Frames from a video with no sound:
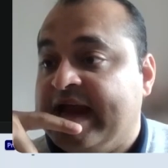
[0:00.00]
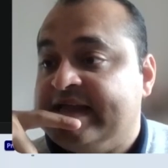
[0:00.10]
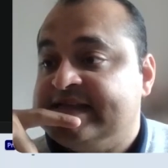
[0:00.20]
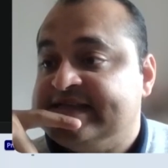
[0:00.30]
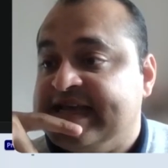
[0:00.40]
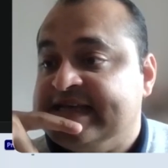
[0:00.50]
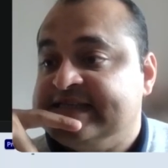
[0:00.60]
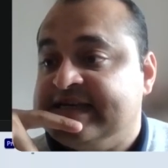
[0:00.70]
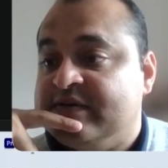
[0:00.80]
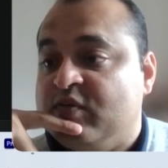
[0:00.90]
and it
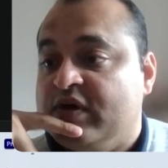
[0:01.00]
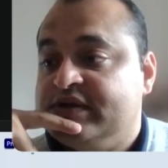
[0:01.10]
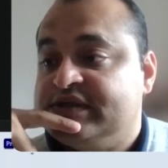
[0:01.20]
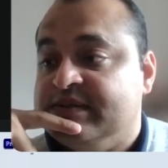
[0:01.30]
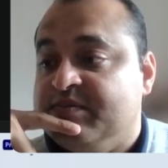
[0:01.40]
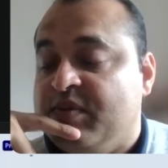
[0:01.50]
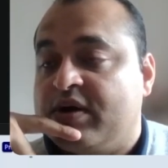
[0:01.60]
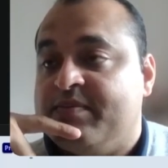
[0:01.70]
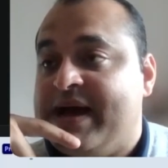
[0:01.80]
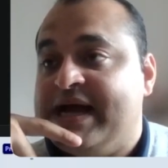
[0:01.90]
says it wants the
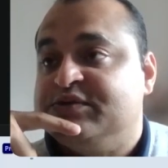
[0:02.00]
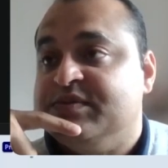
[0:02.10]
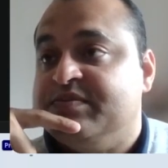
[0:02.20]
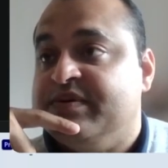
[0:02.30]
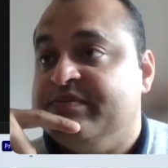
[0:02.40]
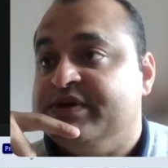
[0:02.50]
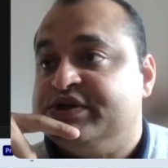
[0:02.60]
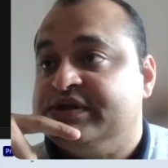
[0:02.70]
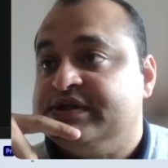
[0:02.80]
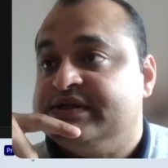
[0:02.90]
bot management
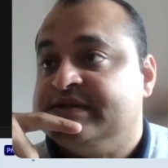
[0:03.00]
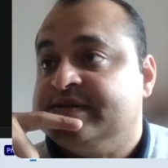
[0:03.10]
permissions.